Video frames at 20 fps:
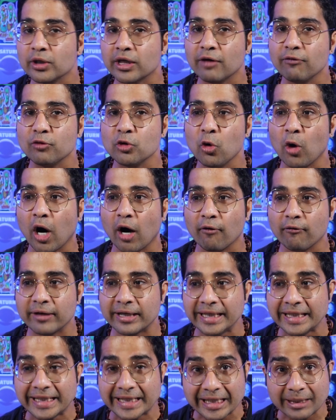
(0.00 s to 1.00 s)
give you a
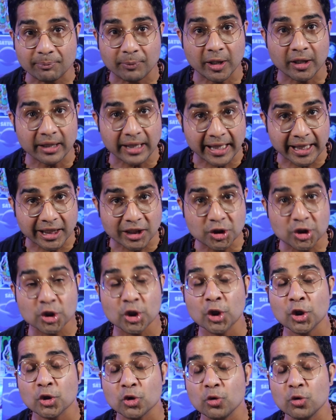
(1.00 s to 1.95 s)
very deeper edge